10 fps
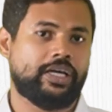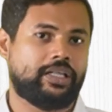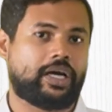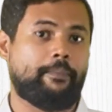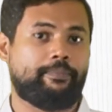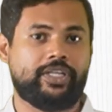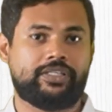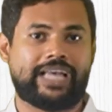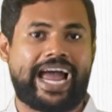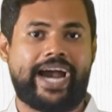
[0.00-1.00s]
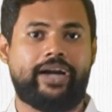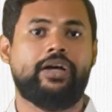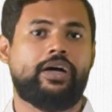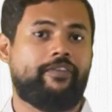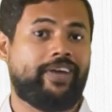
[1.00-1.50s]
The companies had
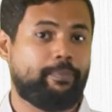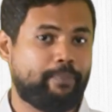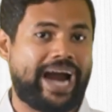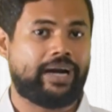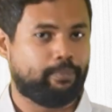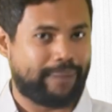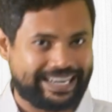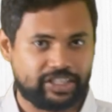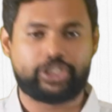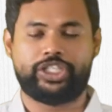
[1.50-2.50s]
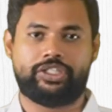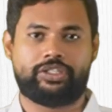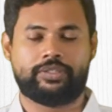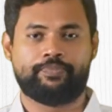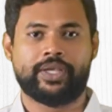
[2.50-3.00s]
a very bad balance sheets.